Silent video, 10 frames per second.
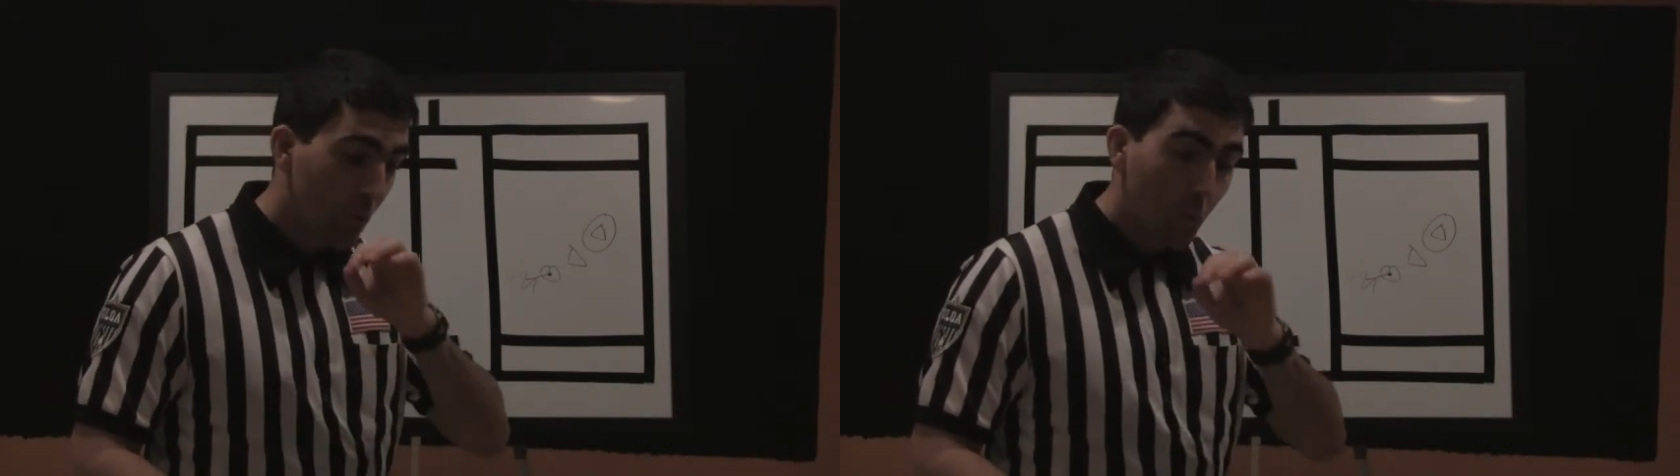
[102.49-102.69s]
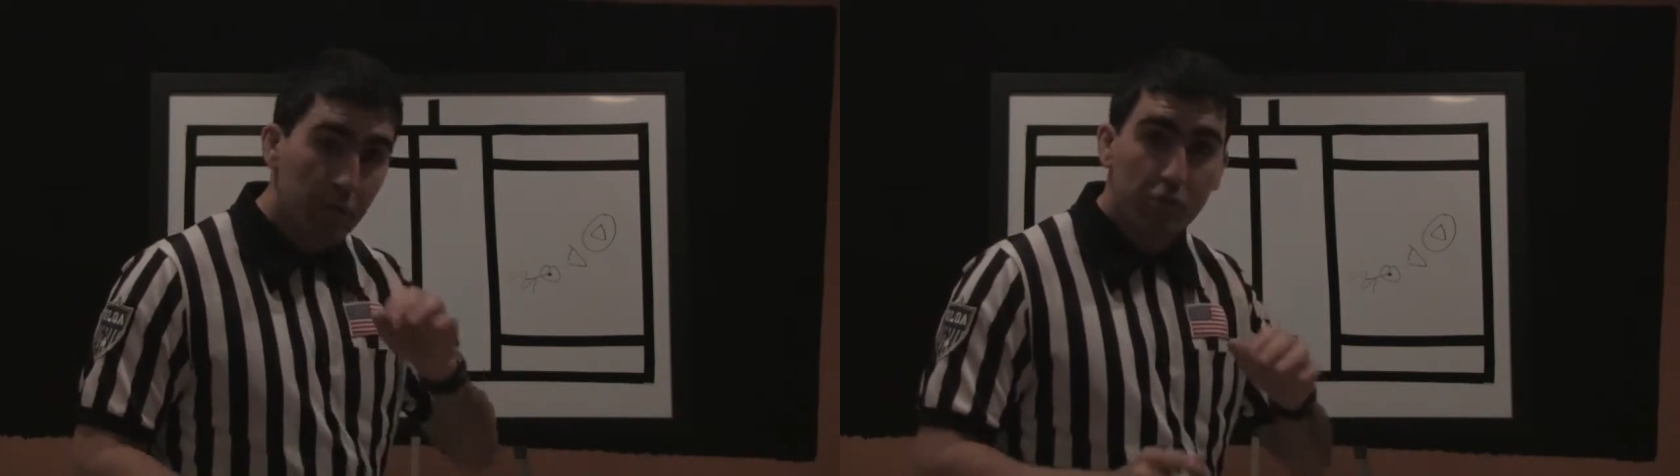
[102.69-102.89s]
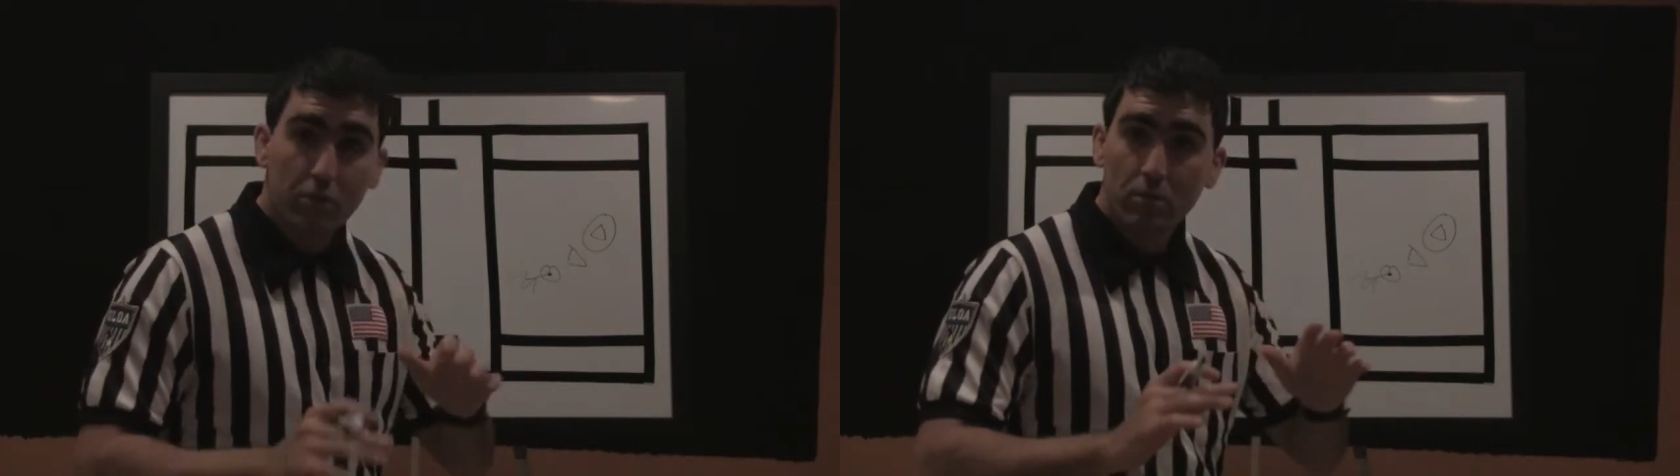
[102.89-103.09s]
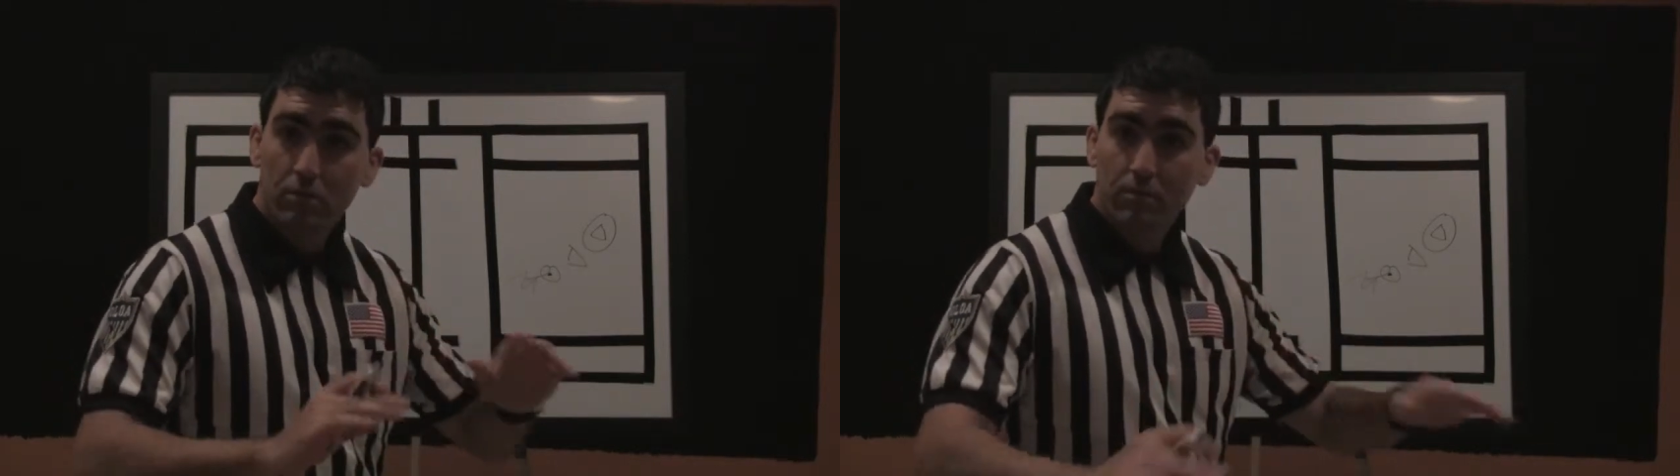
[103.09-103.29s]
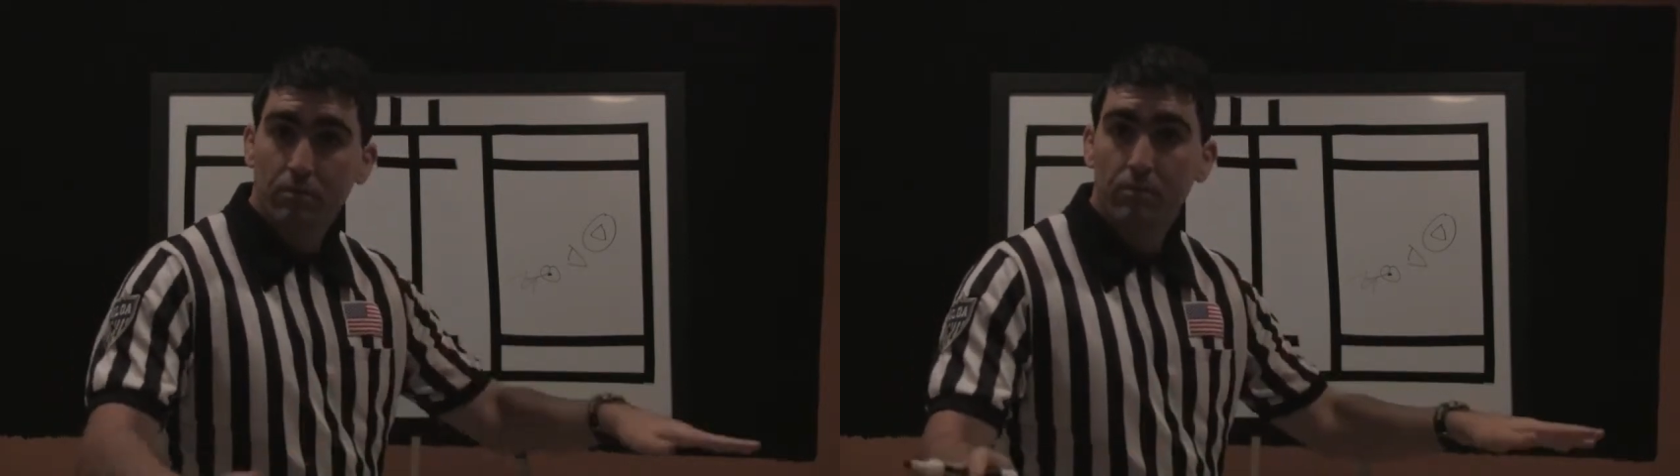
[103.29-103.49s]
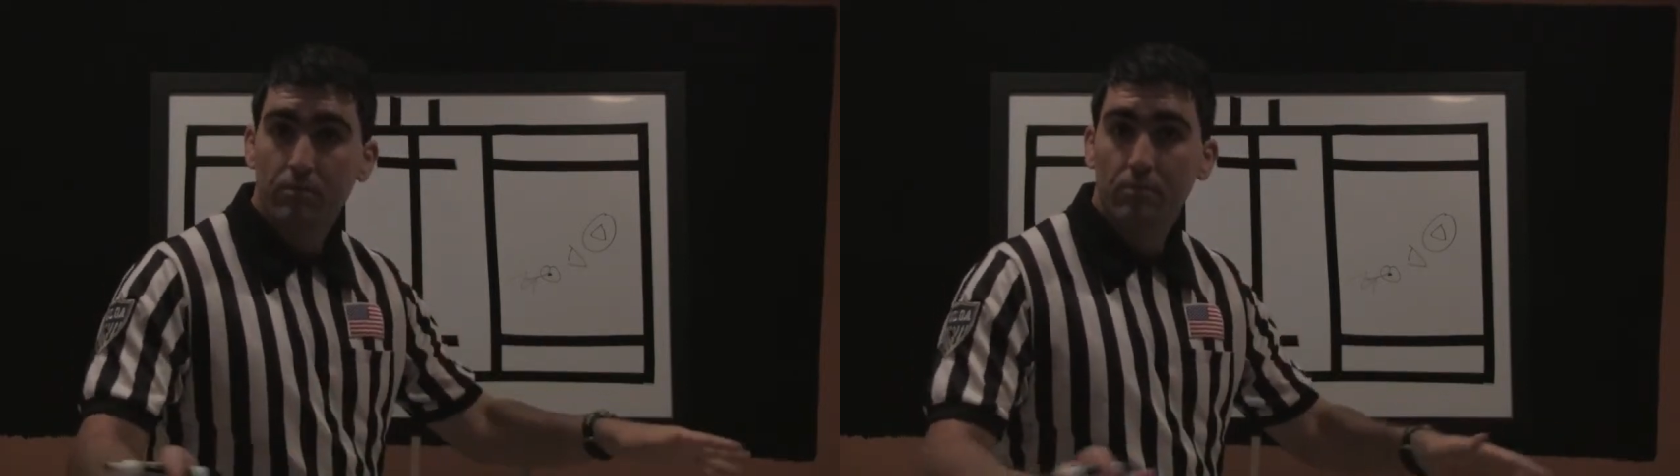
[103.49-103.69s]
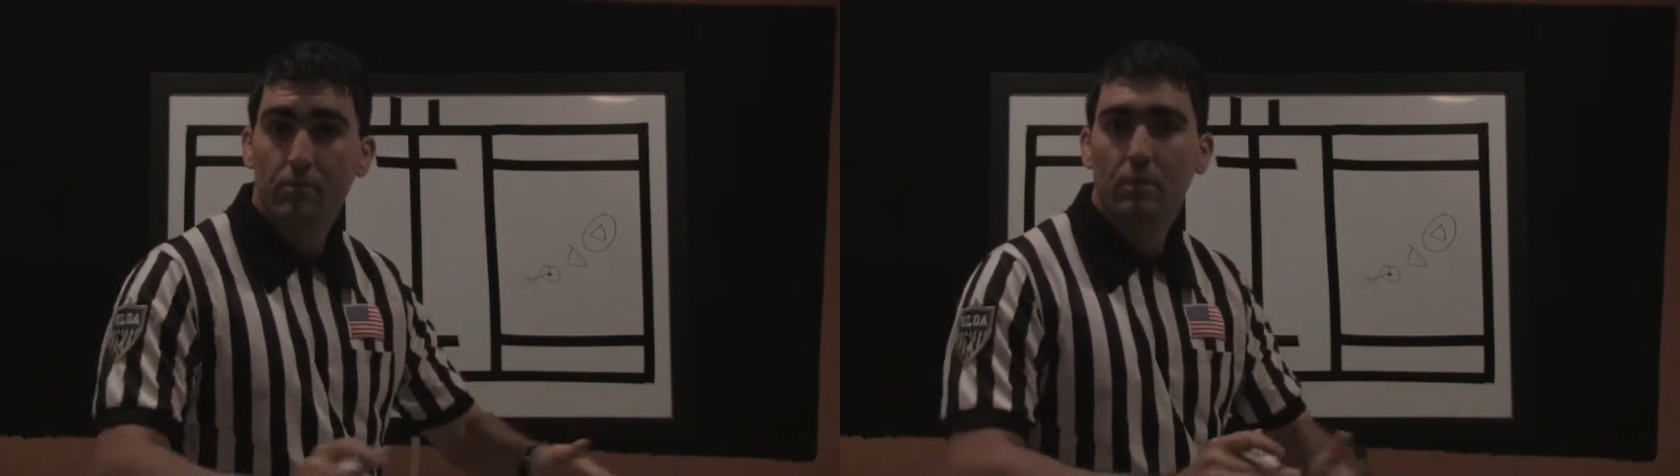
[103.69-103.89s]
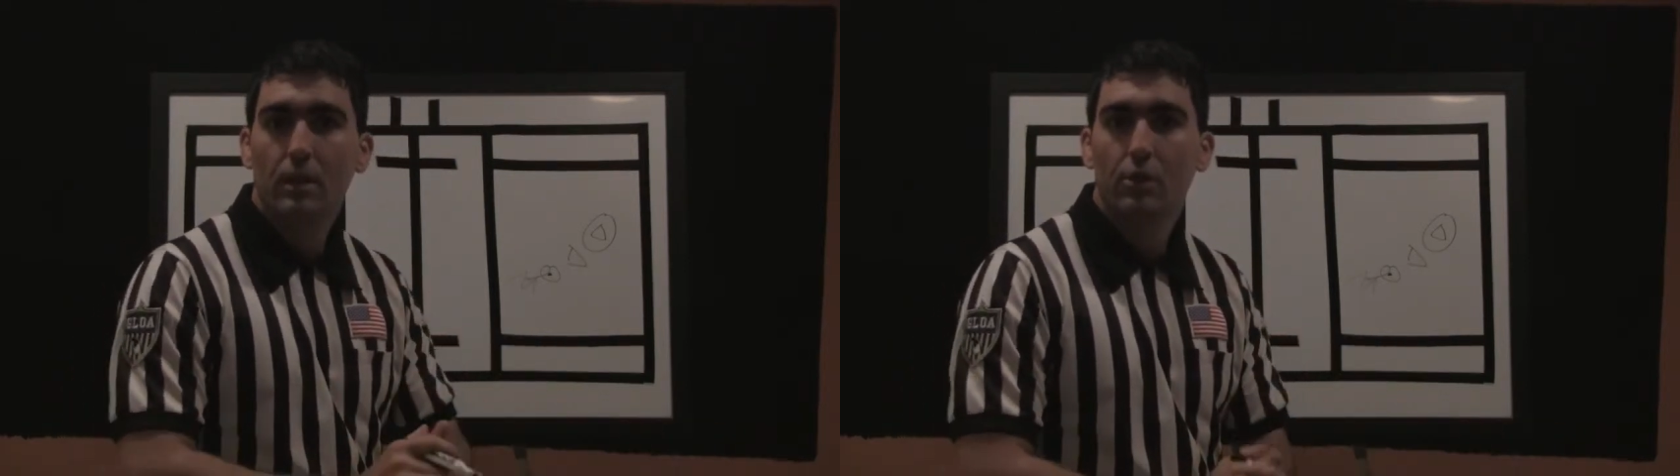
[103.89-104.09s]
whistle,
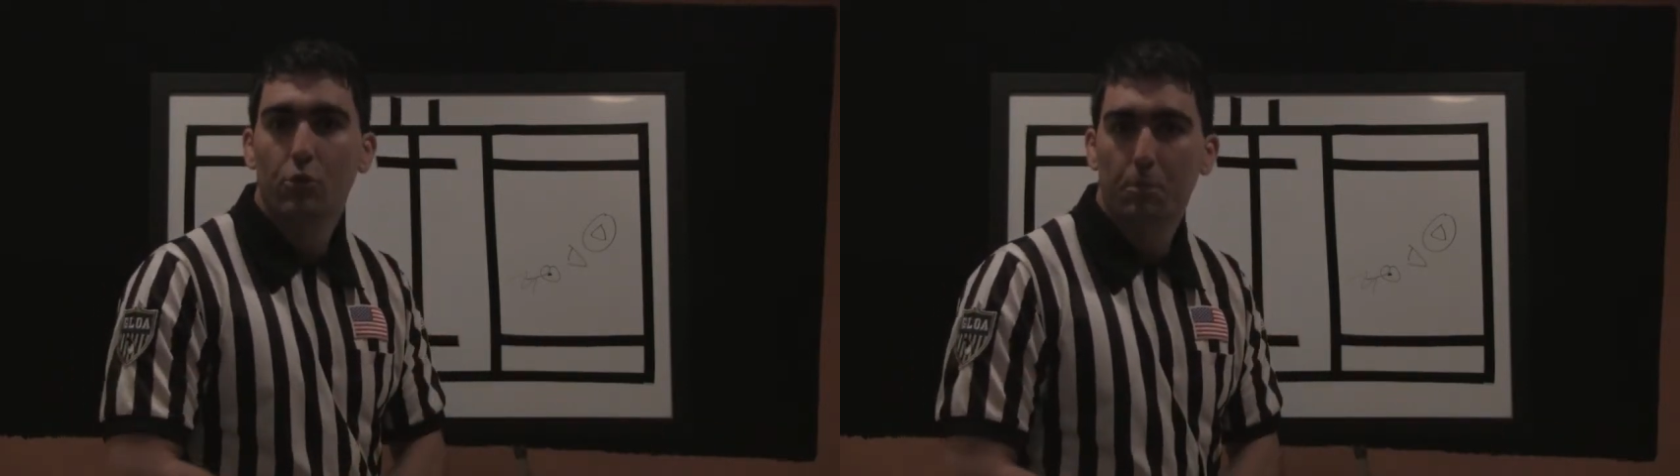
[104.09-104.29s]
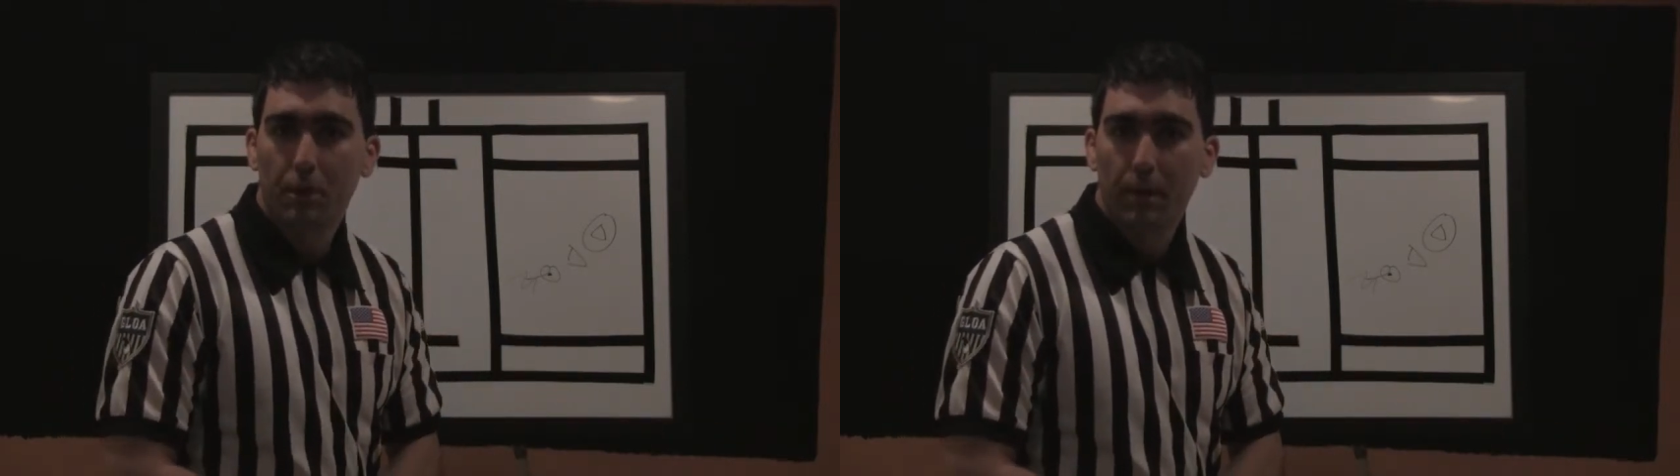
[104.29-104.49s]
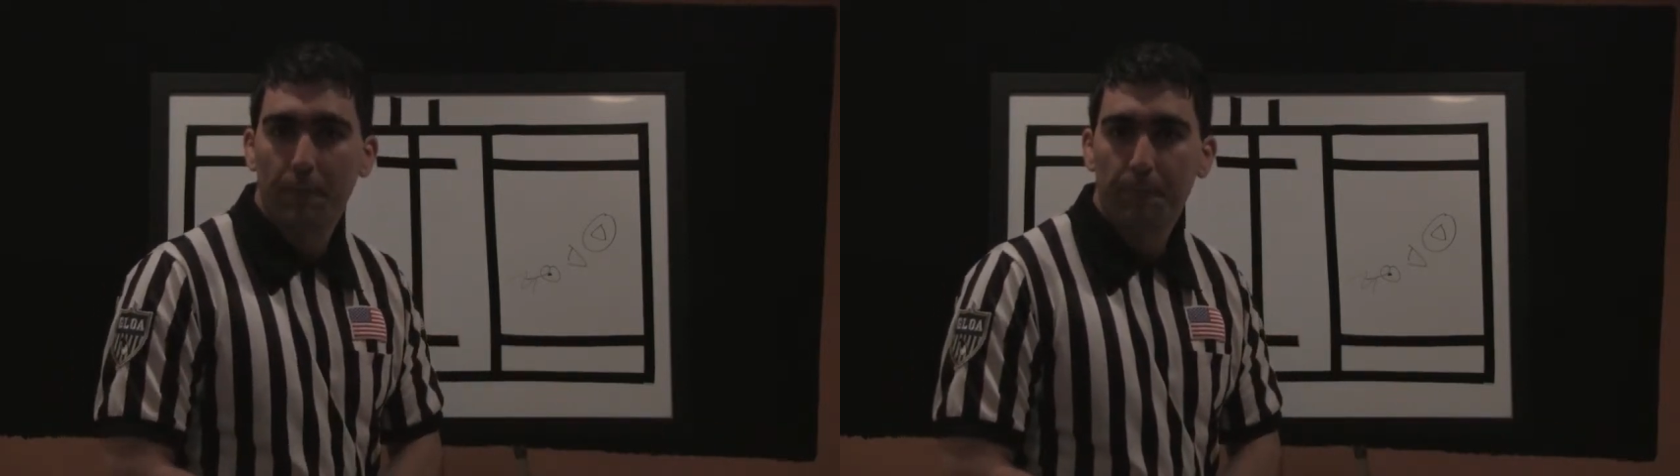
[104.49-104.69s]
kill the play.